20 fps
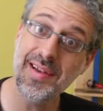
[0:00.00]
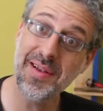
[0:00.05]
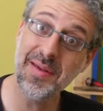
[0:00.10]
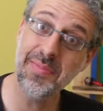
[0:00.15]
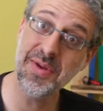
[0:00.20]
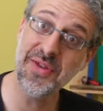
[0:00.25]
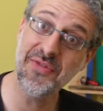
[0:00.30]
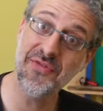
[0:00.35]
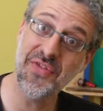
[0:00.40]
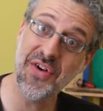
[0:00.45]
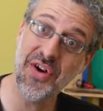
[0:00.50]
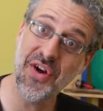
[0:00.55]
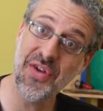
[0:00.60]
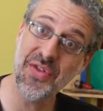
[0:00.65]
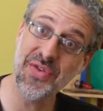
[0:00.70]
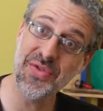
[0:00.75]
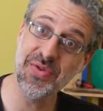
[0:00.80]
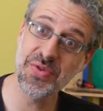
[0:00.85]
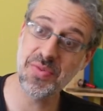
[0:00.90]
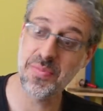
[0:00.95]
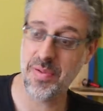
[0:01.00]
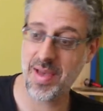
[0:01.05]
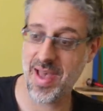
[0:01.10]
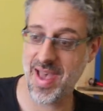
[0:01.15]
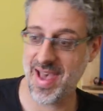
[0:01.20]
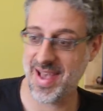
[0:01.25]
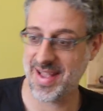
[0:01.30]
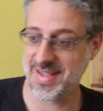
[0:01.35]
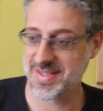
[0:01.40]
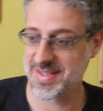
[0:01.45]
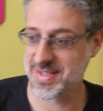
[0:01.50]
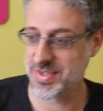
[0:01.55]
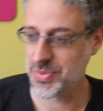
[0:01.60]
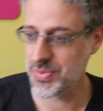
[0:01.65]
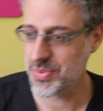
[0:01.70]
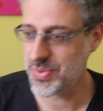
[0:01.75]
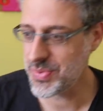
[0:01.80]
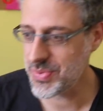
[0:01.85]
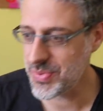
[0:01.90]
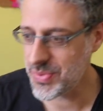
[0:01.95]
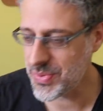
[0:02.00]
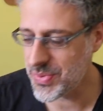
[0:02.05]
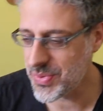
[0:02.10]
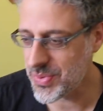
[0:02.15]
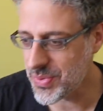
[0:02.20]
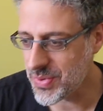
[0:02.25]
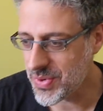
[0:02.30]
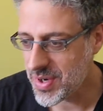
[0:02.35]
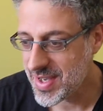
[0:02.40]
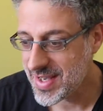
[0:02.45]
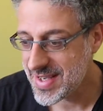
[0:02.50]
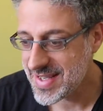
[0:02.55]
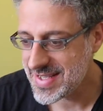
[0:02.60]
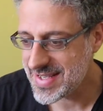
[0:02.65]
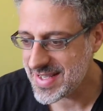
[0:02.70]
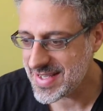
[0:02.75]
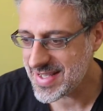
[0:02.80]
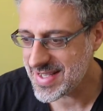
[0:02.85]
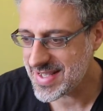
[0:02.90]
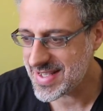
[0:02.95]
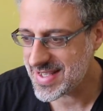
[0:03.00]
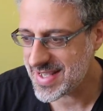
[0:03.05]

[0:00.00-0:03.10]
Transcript: little bit further to the past. Ooh, season